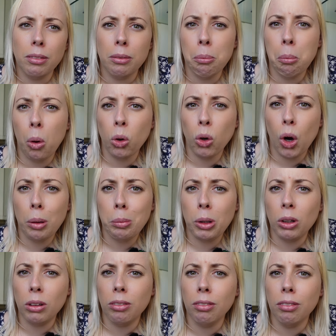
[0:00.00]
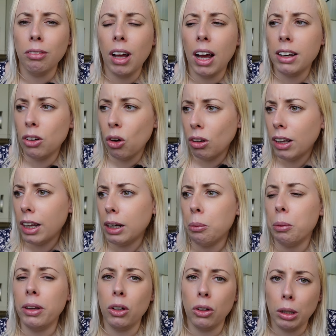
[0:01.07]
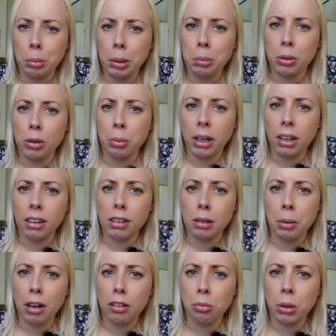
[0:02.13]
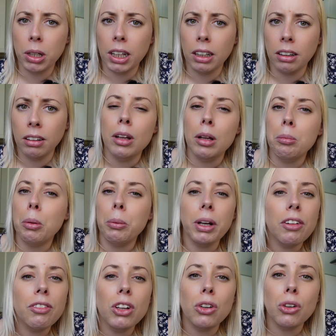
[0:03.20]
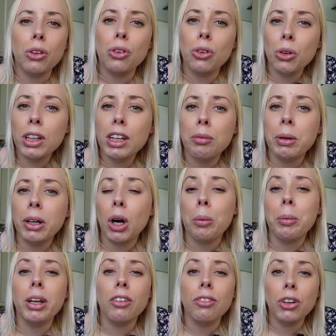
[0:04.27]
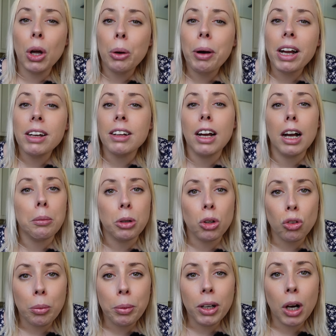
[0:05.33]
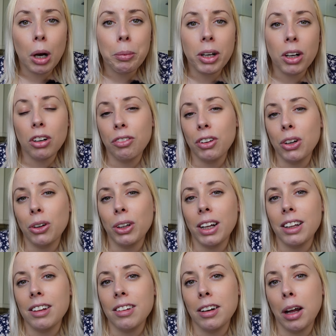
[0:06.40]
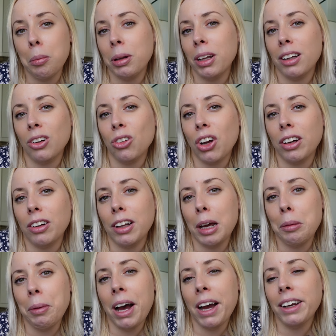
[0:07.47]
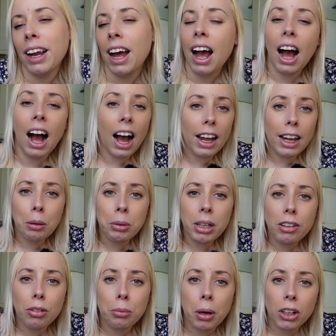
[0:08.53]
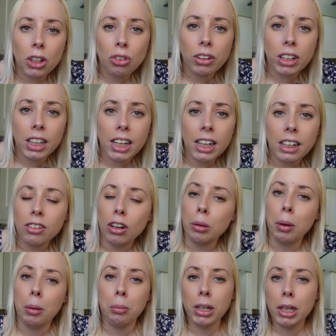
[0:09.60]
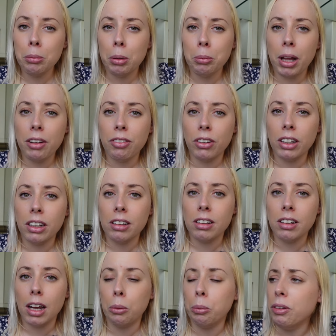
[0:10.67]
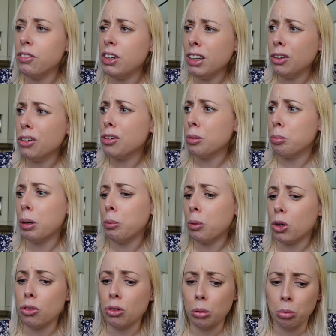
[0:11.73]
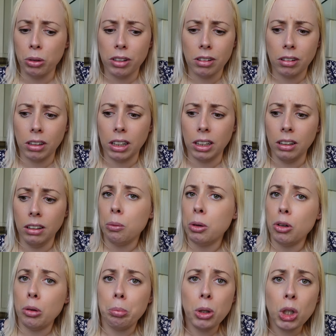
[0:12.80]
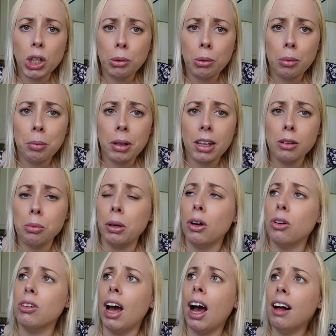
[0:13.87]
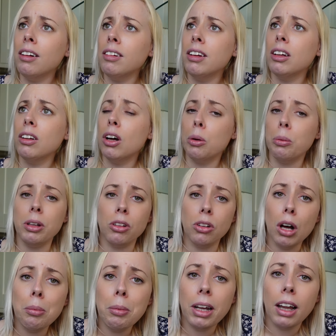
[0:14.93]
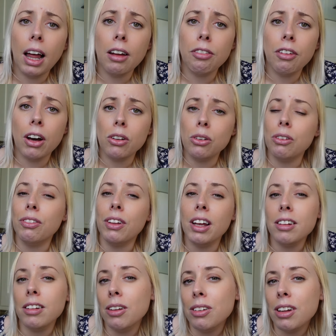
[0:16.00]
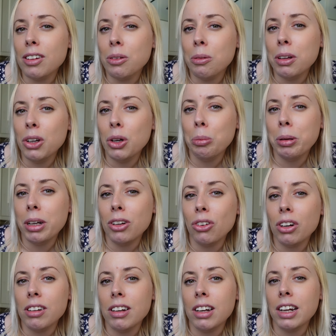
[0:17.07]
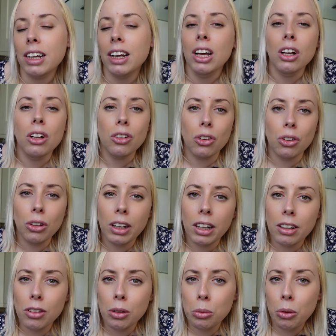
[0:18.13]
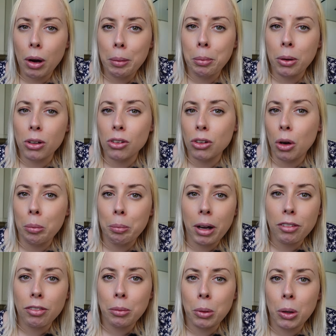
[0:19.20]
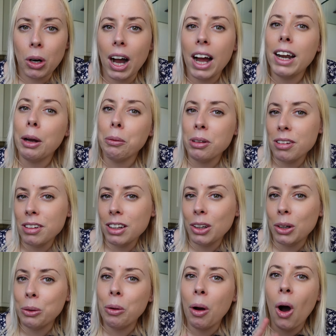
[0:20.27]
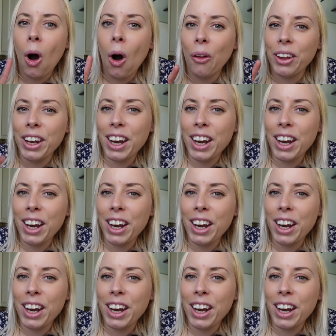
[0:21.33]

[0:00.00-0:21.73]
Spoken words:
more normal and not like we're the only people spending this amount of money. But whatever you do leave me a comment. You have no idea how much dropping a comment on a video like this can help a little channel like mine. I am Lee from Mortgage Free Lee. I talk about money and mum life on the internet. We've decluttered my wardrobe recently. We do budget with me's, we go to Aldi a lot, we sort my life out. So if that sounds like something you'd be interested in, do click the subscribe button to come back for more, and I will see you on the